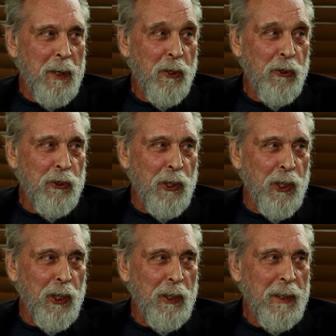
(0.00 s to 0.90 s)

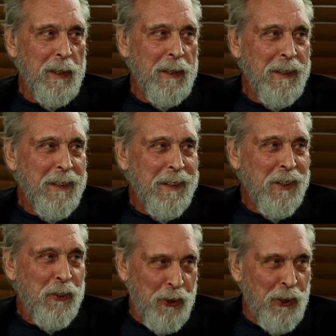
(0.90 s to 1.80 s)
Sir,
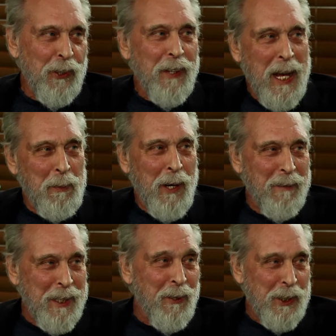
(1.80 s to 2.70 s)
that
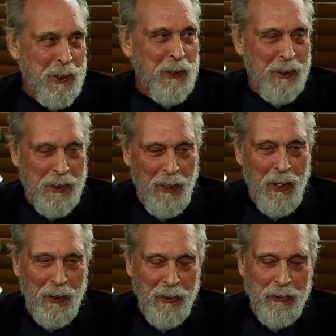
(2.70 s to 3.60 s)
private, you did
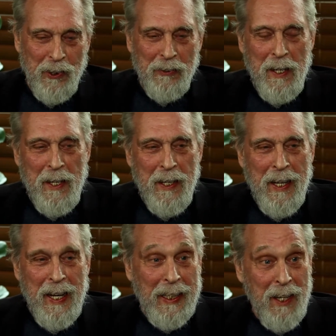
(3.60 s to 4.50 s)
all the sirs.
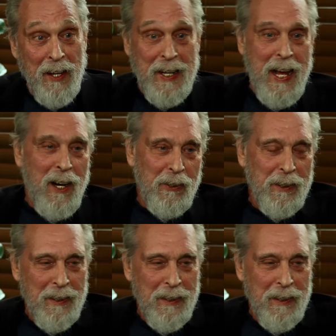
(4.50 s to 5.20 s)
And I got it out.